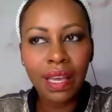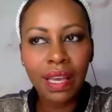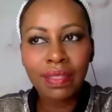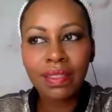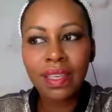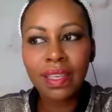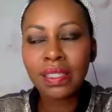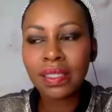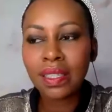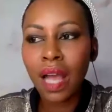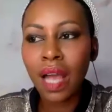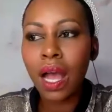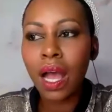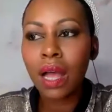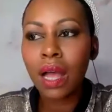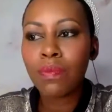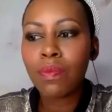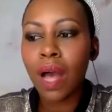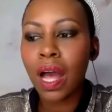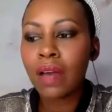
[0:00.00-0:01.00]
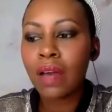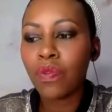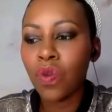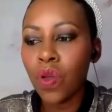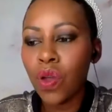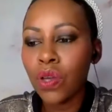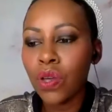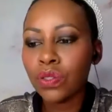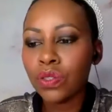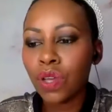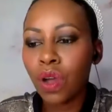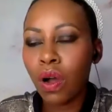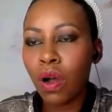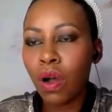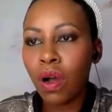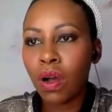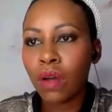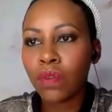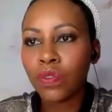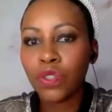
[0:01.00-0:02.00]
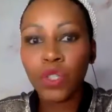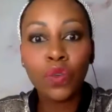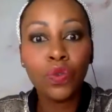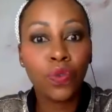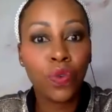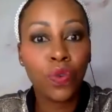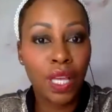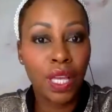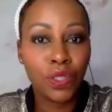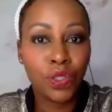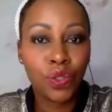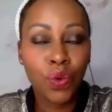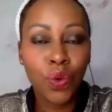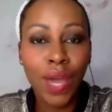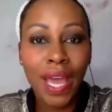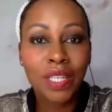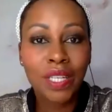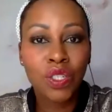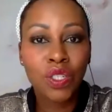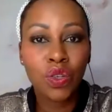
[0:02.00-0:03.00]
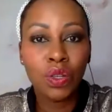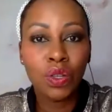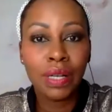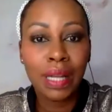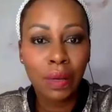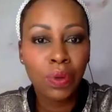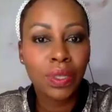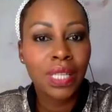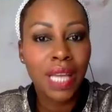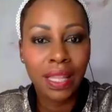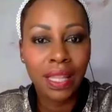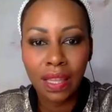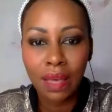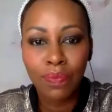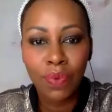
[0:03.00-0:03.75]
In this time, I've learned of 2 friends who had to liquidate their